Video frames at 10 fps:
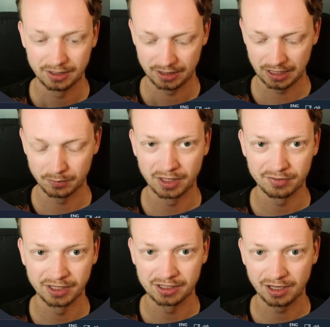And we'll have
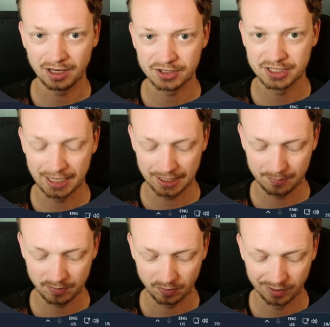a class
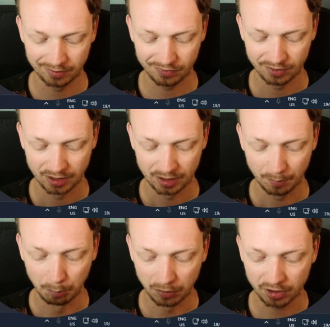name with
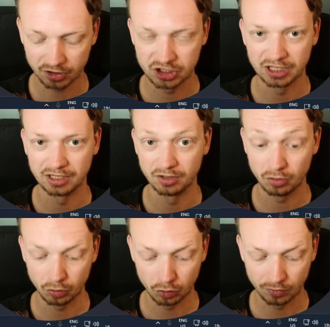margin
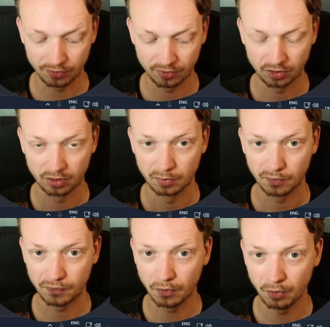of
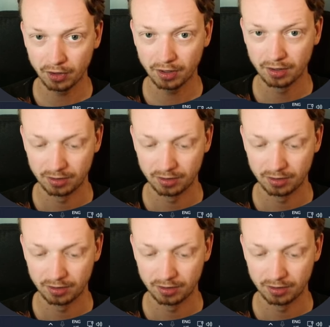4,